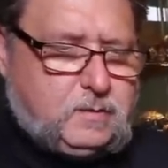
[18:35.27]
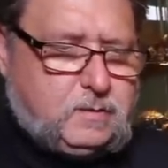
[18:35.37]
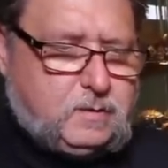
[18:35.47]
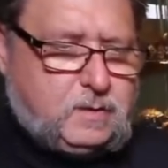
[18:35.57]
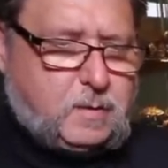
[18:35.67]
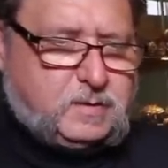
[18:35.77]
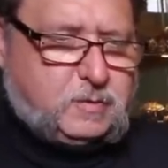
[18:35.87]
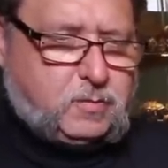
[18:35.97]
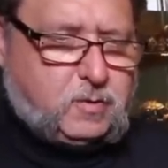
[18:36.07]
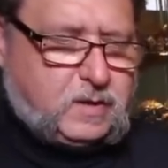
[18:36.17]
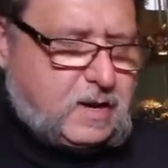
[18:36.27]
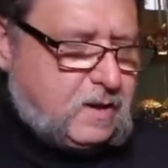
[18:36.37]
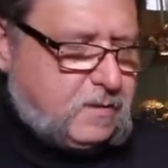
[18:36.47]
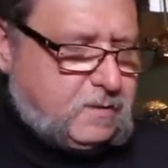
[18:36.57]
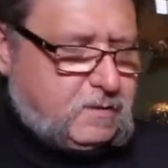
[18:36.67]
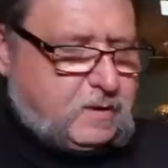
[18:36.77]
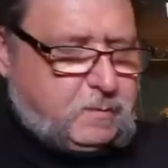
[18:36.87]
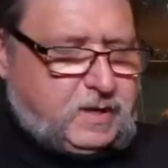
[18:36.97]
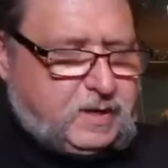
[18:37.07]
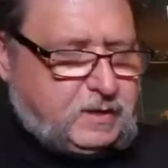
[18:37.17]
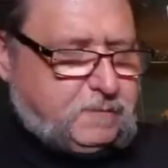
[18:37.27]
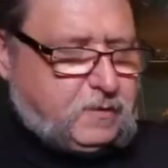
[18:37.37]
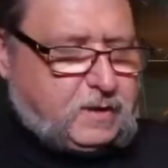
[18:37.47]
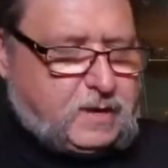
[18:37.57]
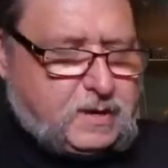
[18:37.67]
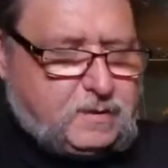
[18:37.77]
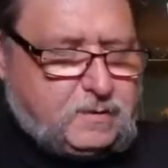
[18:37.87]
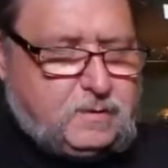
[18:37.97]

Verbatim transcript: I must have pulled it out and then immediately forgot.